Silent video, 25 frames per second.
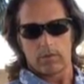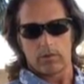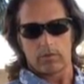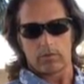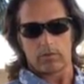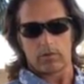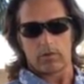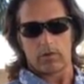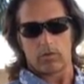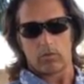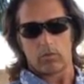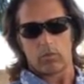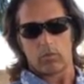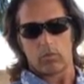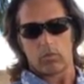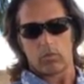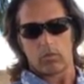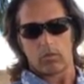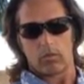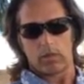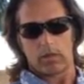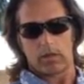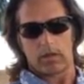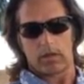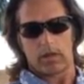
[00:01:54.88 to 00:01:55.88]
So,
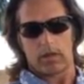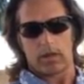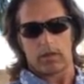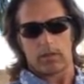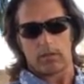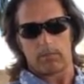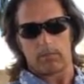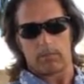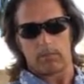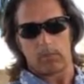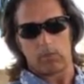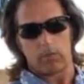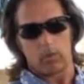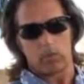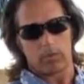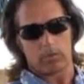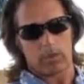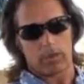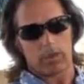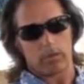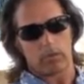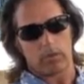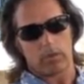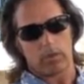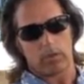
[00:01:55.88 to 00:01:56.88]
and I'm
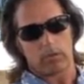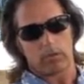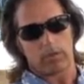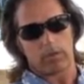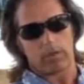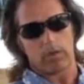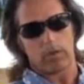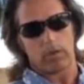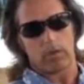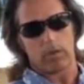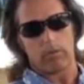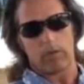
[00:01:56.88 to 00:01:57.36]
holding it with